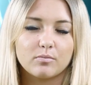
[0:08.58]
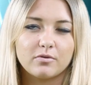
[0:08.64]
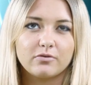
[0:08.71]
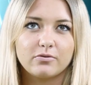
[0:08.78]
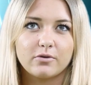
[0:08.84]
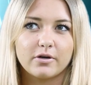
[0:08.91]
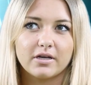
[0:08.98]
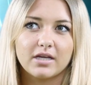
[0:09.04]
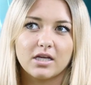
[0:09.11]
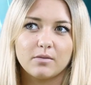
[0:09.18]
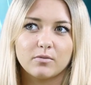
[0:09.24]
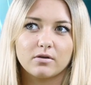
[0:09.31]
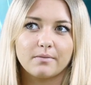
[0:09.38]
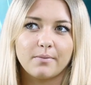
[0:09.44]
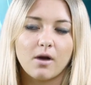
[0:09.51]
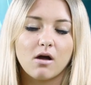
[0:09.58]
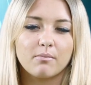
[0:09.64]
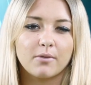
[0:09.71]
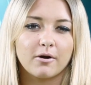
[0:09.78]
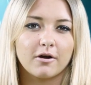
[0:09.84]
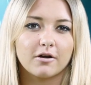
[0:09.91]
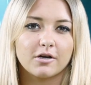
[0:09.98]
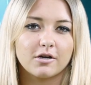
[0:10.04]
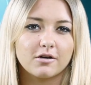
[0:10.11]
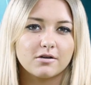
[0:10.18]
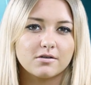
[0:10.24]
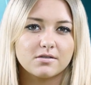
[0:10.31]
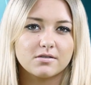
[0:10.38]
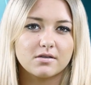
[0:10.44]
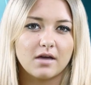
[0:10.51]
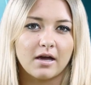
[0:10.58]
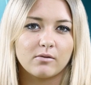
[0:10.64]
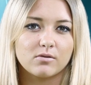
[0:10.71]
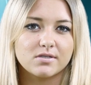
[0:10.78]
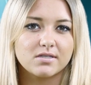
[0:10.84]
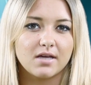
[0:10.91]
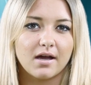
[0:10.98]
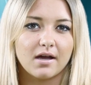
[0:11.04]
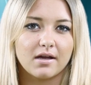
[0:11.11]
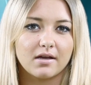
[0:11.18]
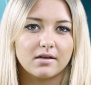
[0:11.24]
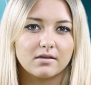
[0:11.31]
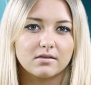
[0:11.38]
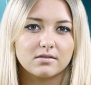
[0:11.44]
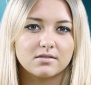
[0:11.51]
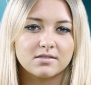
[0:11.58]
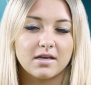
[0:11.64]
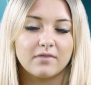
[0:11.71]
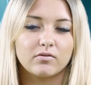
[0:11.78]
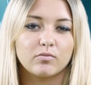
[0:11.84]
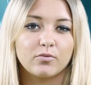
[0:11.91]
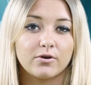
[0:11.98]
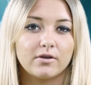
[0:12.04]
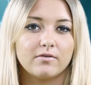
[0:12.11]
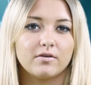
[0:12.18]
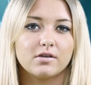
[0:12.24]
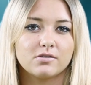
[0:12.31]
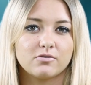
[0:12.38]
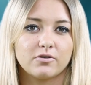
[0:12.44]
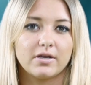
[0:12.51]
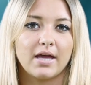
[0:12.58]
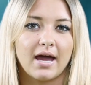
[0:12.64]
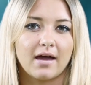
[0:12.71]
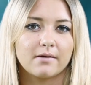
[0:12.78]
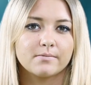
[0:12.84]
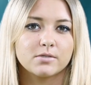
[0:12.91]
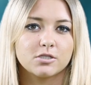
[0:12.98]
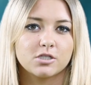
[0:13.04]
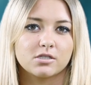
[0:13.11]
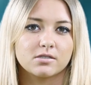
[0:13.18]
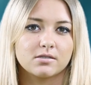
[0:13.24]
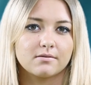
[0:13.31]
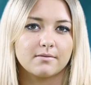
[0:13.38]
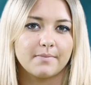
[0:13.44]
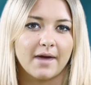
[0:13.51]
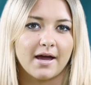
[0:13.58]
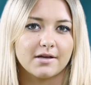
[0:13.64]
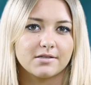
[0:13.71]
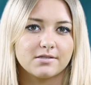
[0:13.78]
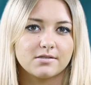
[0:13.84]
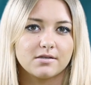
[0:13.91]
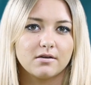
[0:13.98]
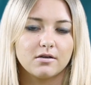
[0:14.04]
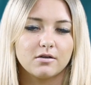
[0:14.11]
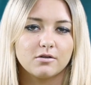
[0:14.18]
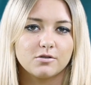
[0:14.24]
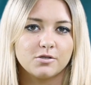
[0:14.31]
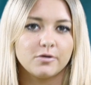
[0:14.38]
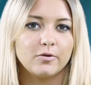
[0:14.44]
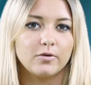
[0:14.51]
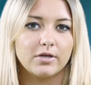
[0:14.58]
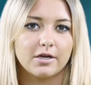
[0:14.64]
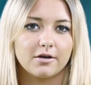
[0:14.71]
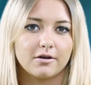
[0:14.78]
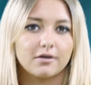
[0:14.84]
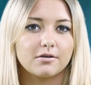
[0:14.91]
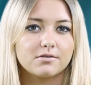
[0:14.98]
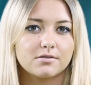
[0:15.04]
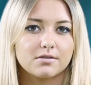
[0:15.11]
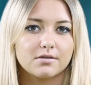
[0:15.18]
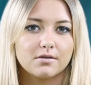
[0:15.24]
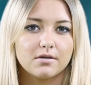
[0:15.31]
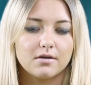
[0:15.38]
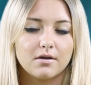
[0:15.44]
Before I came into Palm Partners, I was at 7 previous rehabs just in the past 2 years.